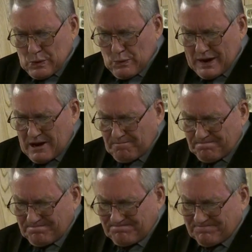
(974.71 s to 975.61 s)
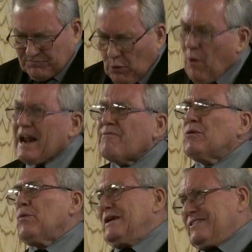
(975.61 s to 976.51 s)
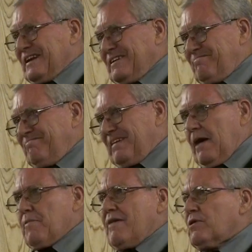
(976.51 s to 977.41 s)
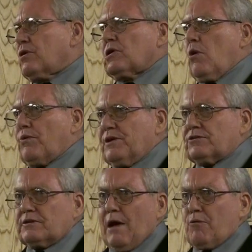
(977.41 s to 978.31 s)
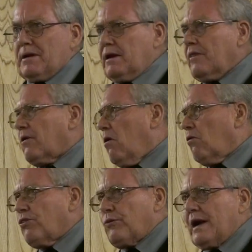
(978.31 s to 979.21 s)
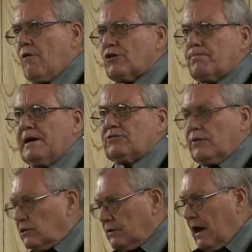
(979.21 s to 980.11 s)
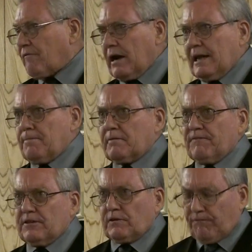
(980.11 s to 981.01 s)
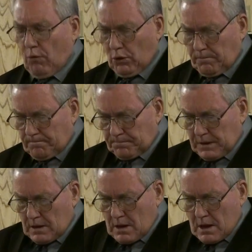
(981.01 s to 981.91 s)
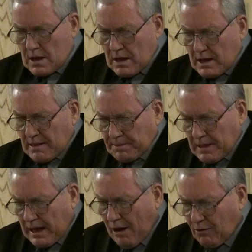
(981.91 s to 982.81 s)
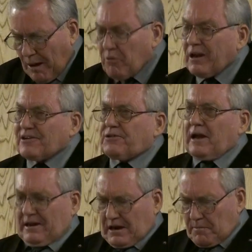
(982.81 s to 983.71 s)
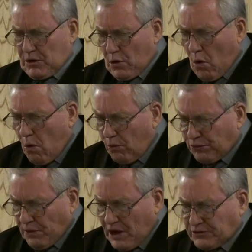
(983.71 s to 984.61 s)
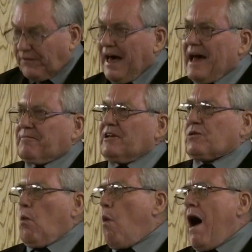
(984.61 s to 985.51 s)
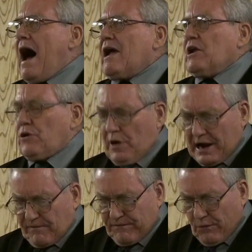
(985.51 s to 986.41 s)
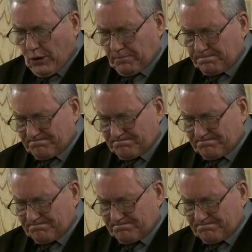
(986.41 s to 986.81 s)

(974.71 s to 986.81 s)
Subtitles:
Well, for whatever reason, and I'm not going to go with this because that would be another whole 3-hour speech. I've got to keep this at 4. I'm going to let you come to your own thoughts on that as to why you're not informed.